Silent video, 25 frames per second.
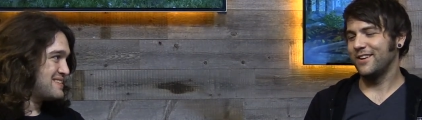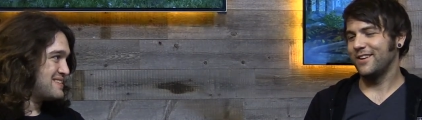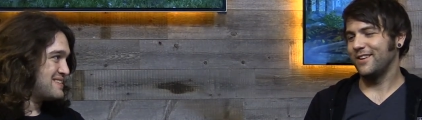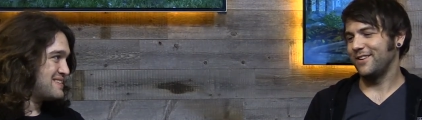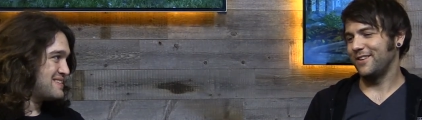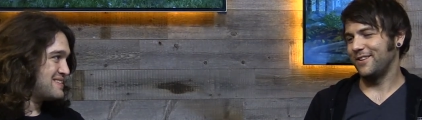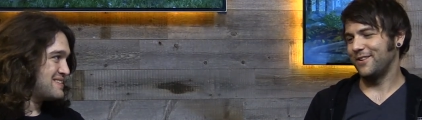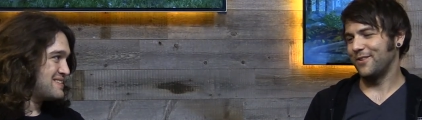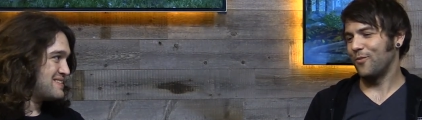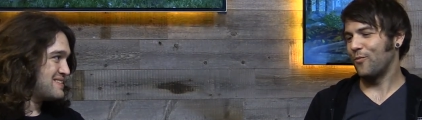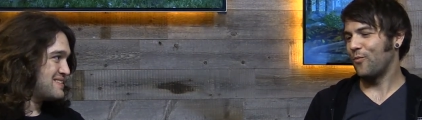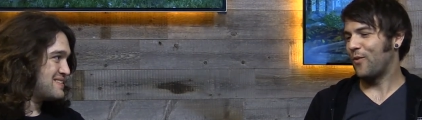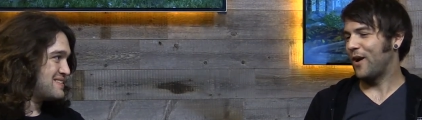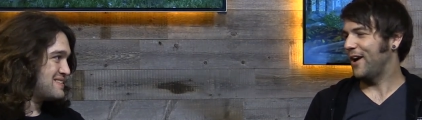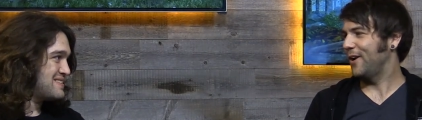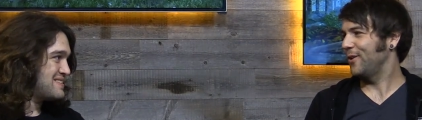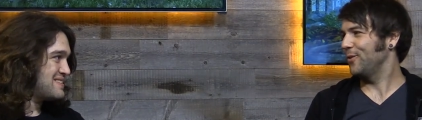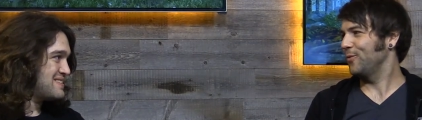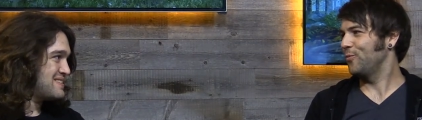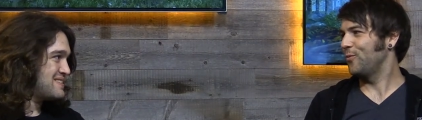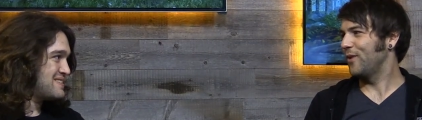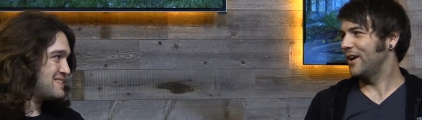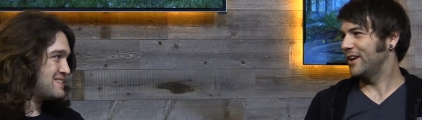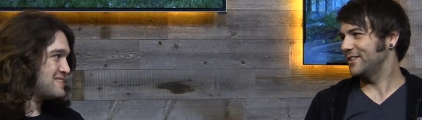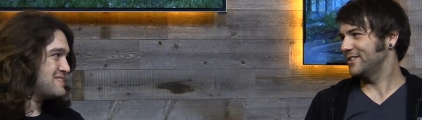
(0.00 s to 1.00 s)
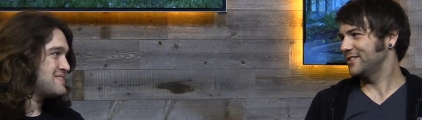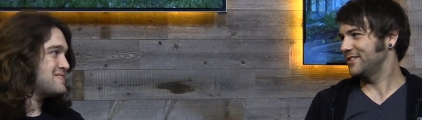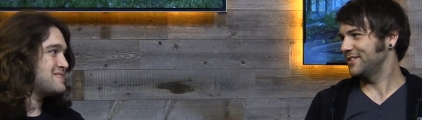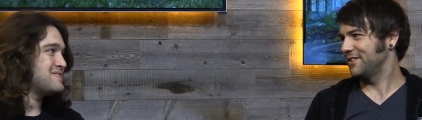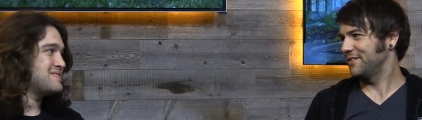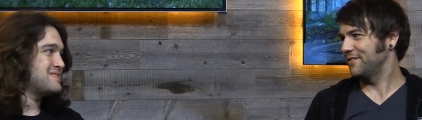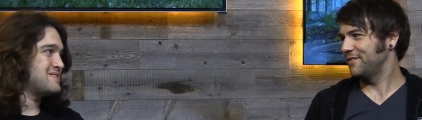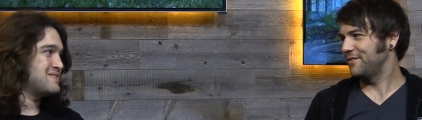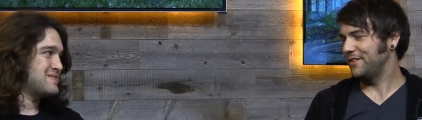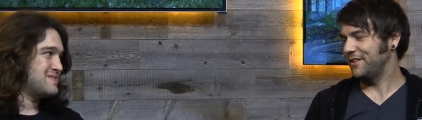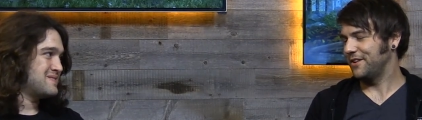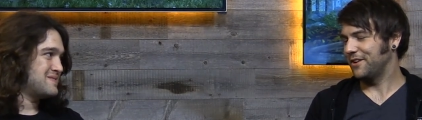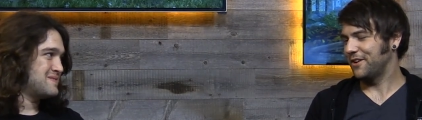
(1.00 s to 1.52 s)
Speaker 1: you know wild west of
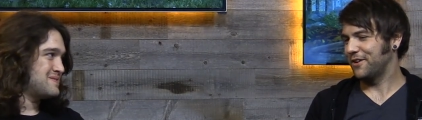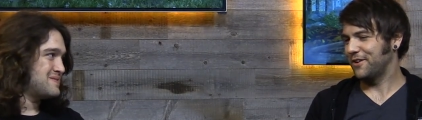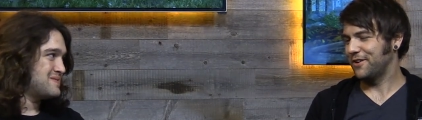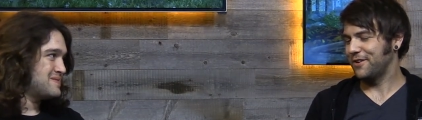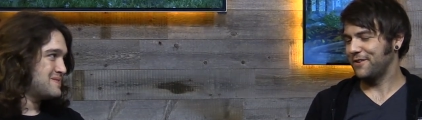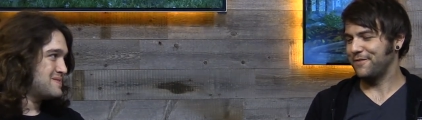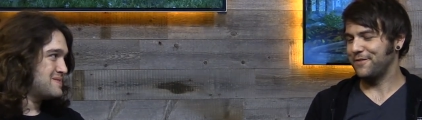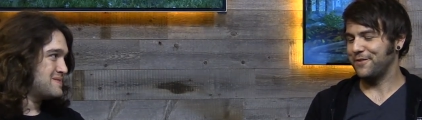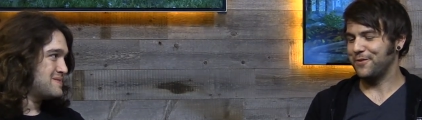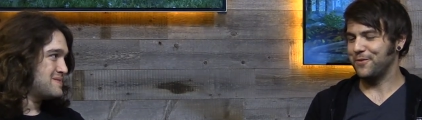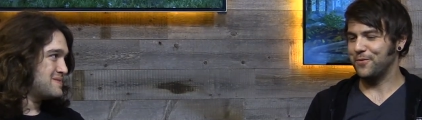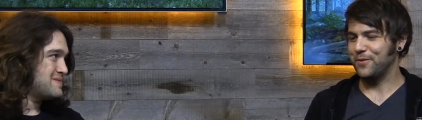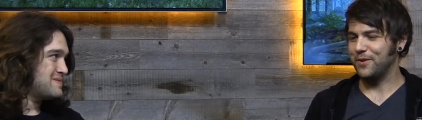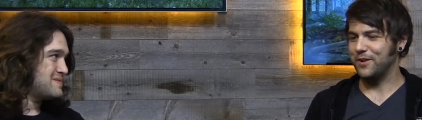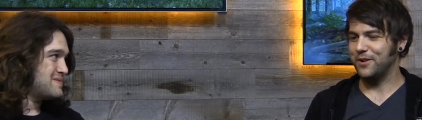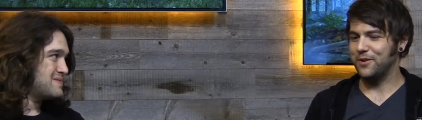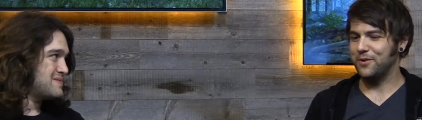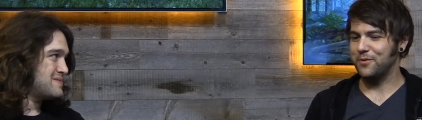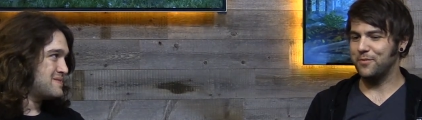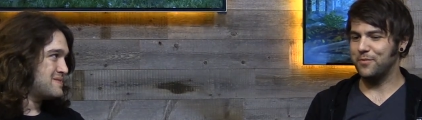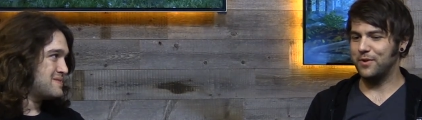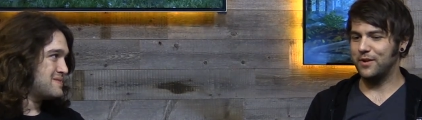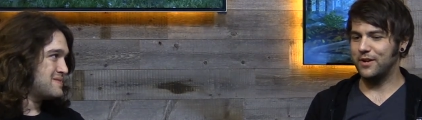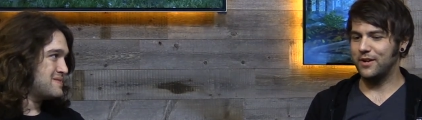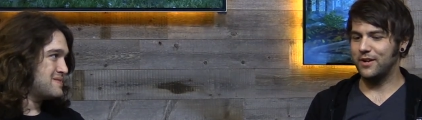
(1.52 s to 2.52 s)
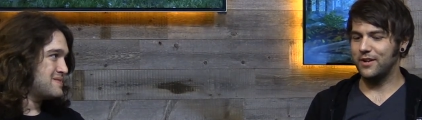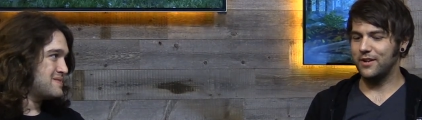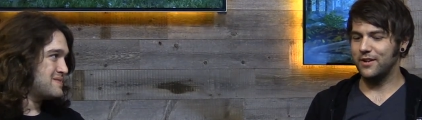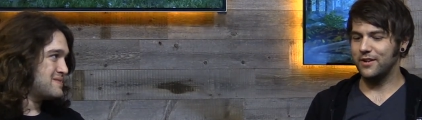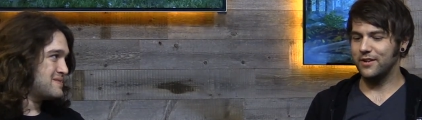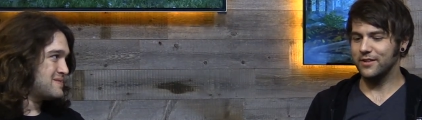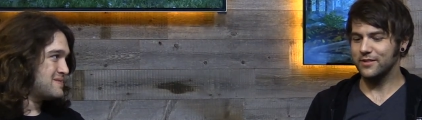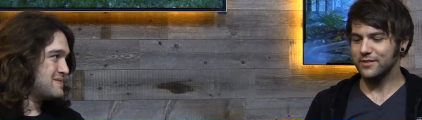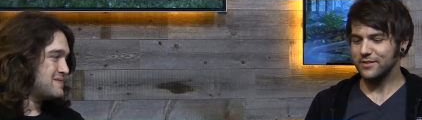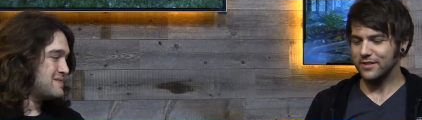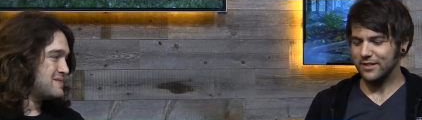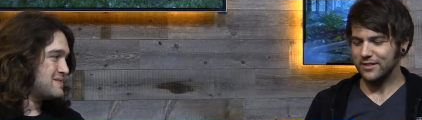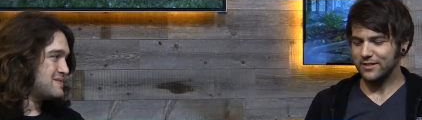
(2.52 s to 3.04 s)
VR, if you will, but
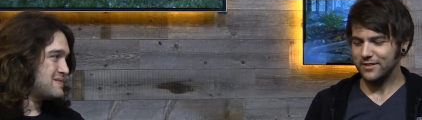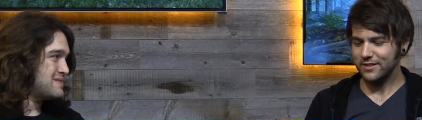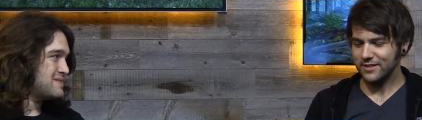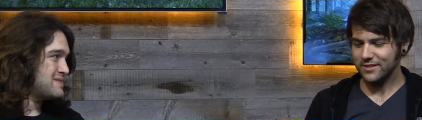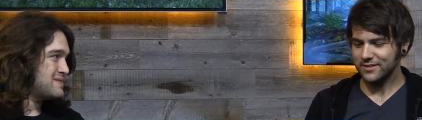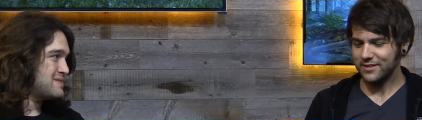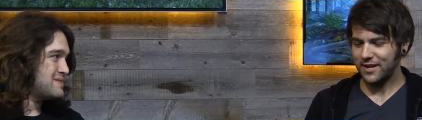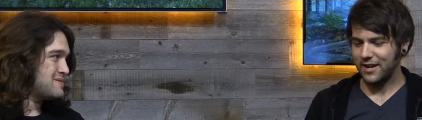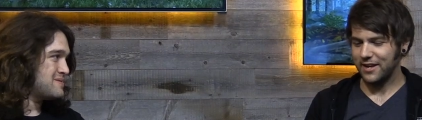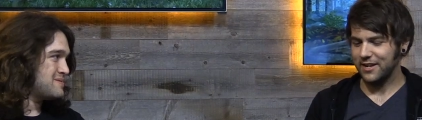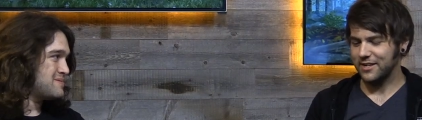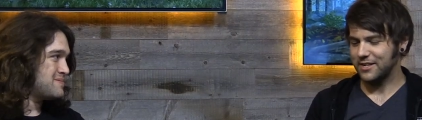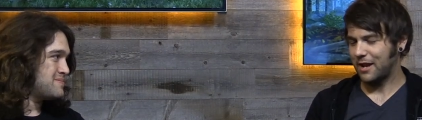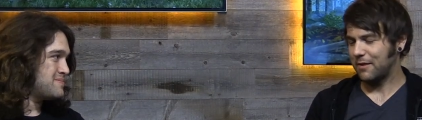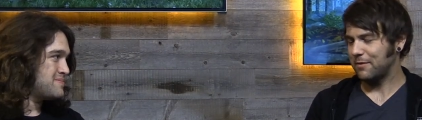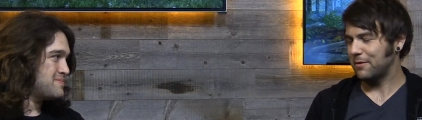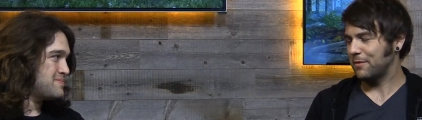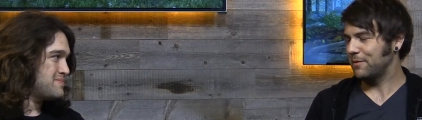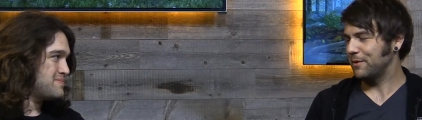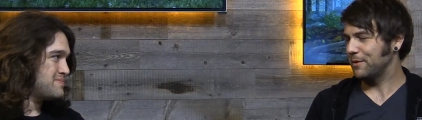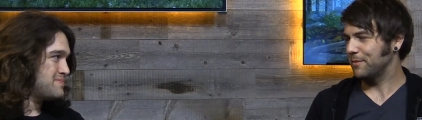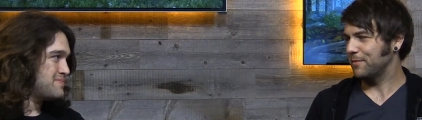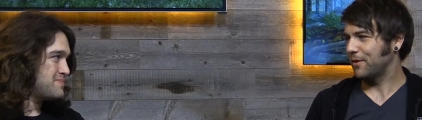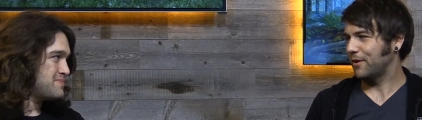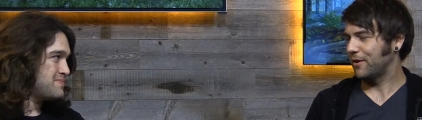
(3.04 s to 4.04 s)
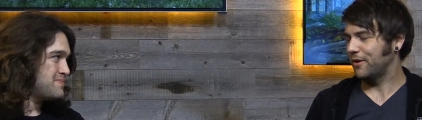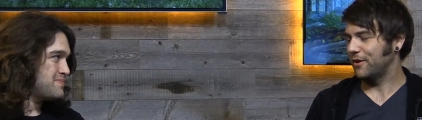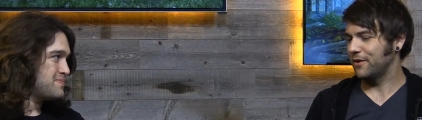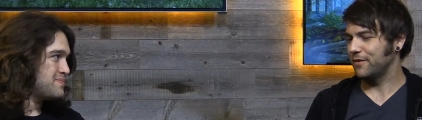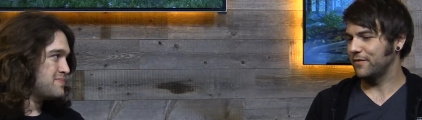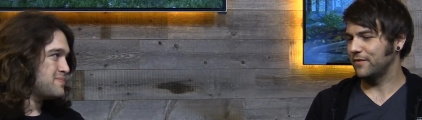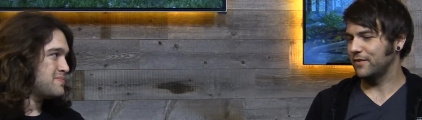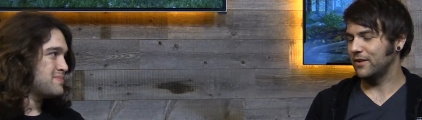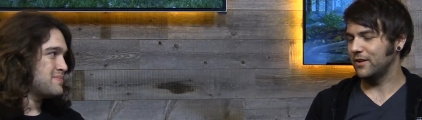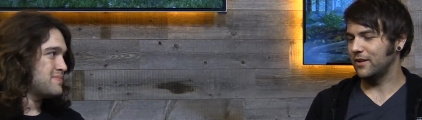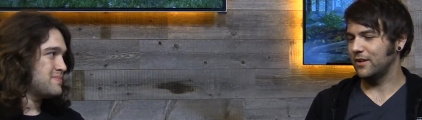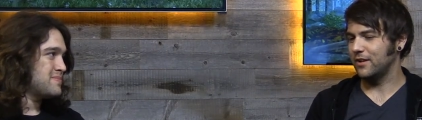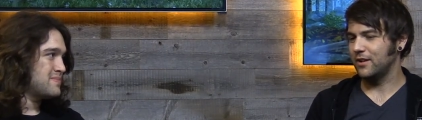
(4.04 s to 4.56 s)
it's it's an exciting time to be a part of
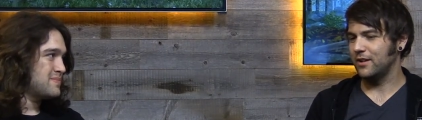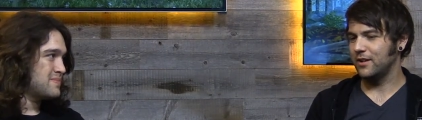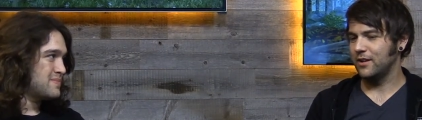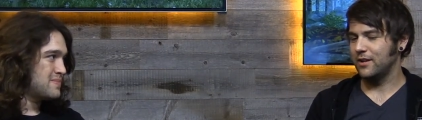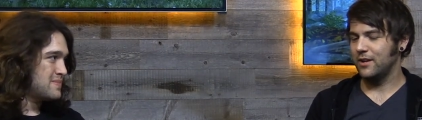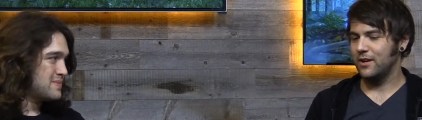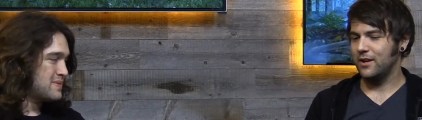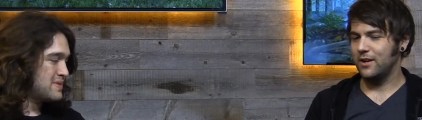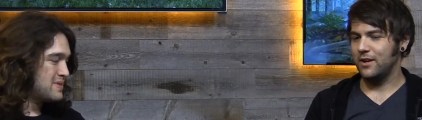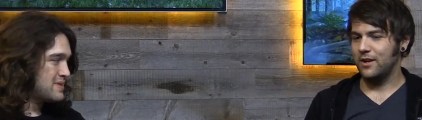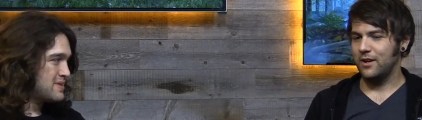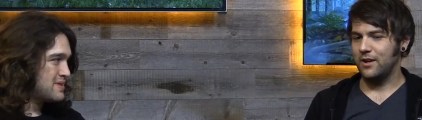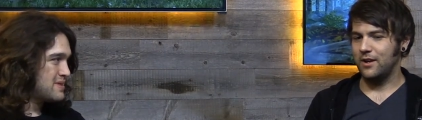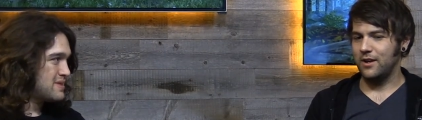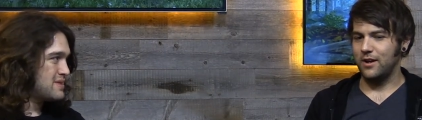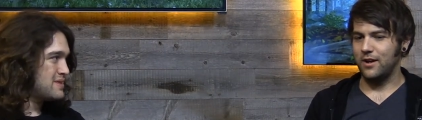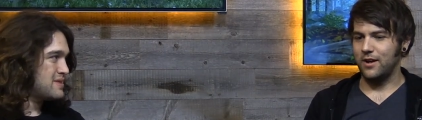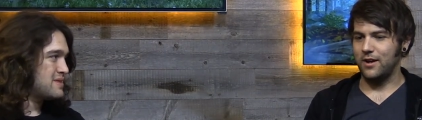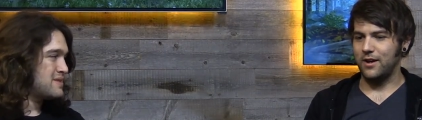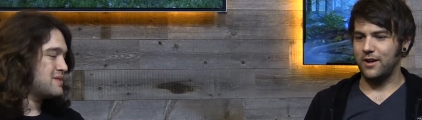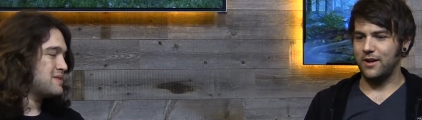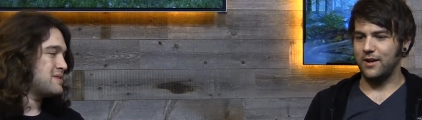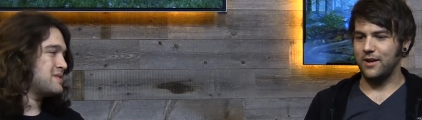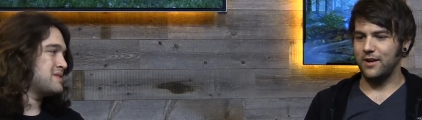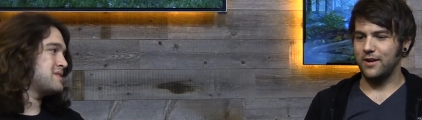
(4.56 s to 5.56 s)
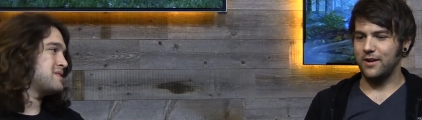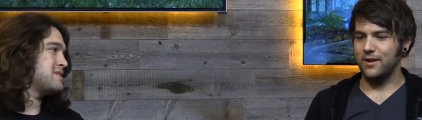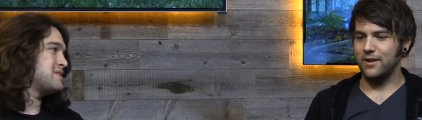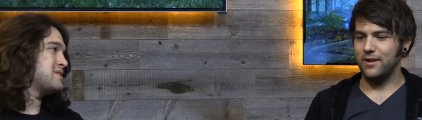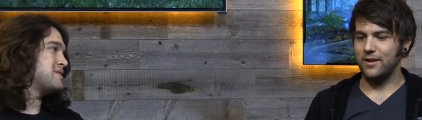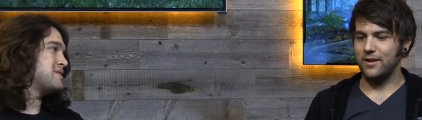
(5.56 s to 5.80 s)
it. Uh,